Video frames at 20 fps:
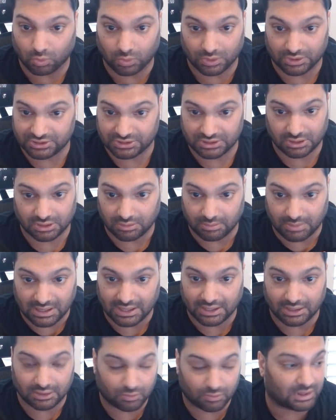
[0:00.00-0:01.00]
What share
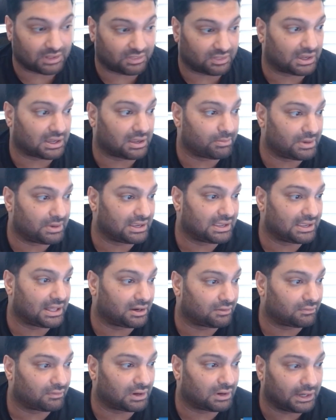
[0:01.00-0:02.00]
do I think I'm going to get
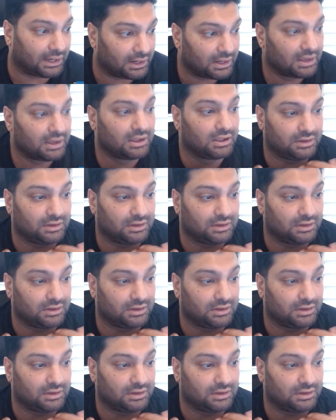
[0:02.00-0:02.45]
it, right?